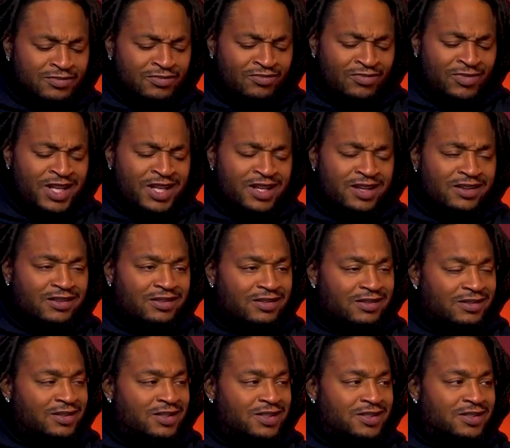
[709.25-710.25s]
Yeah,
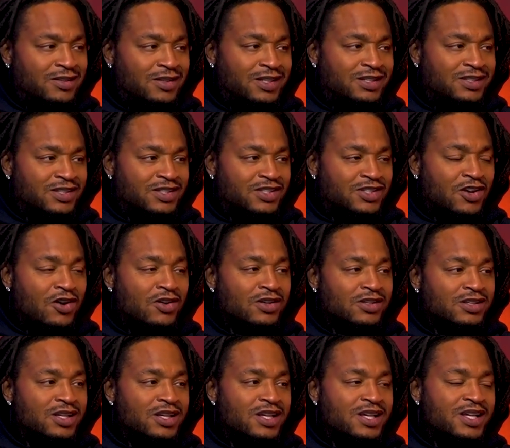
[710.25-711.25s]
he's a
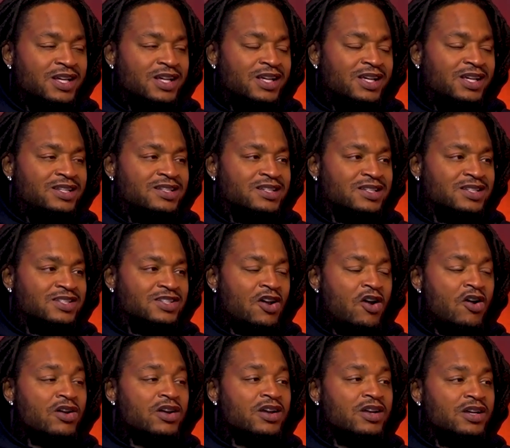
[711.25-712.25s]
Sark. He's a
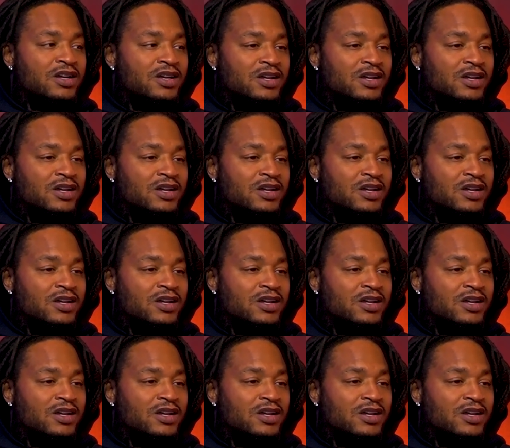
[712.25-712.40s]
Sark.